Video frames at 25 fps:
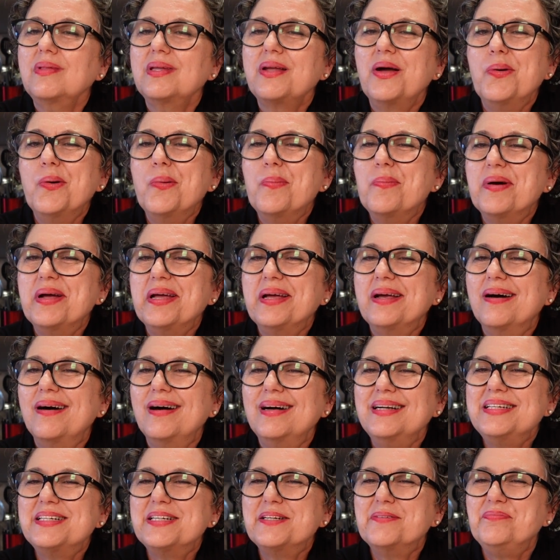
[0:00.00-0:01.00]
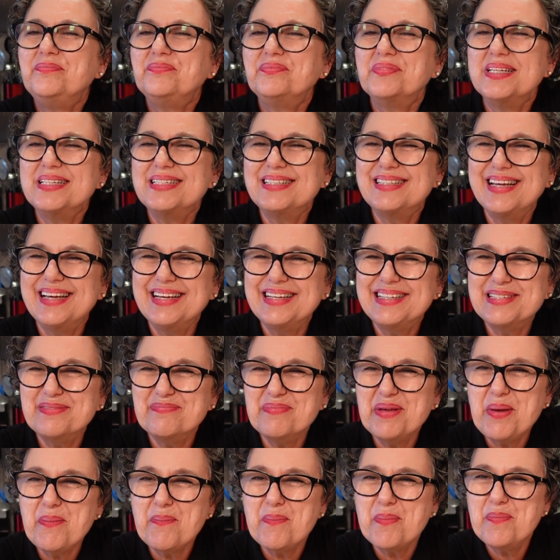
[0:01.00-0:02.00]
Oh my gosh, this takes
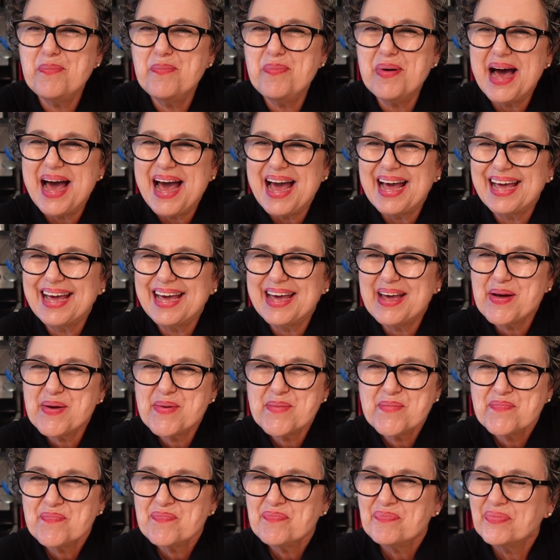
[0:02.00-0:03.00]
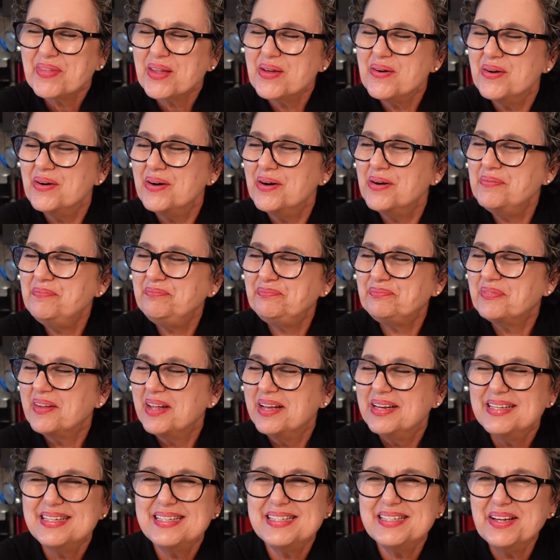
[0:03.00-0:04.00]
me back. Well,
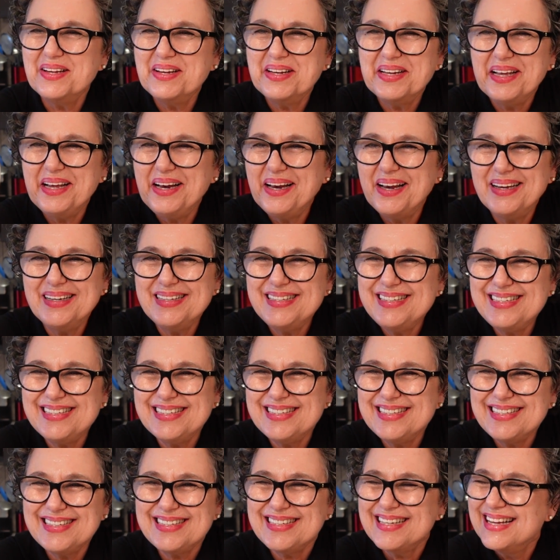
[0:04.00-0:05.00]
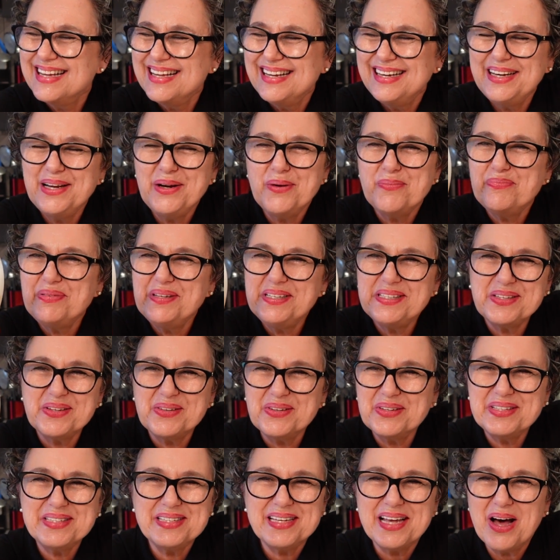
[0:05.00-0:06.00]
Sunday lunches, little
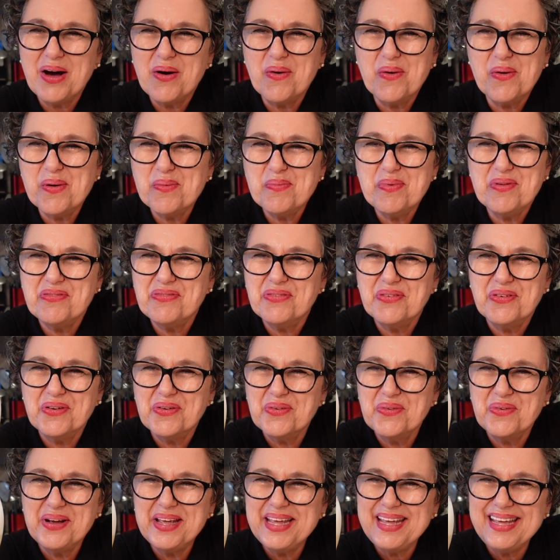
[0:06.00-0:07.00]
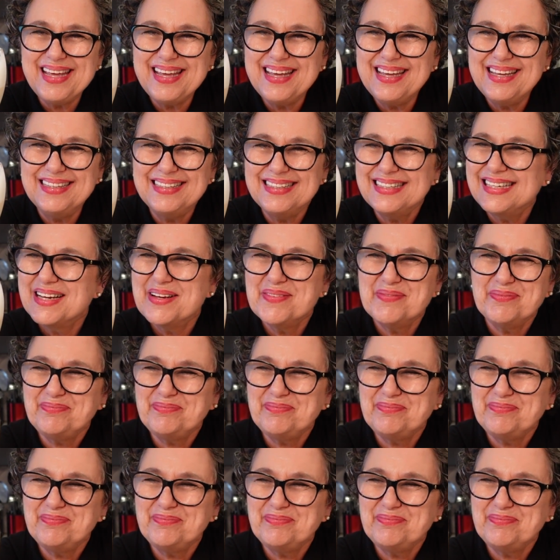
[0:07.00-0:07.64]
Pisco sour before we eat.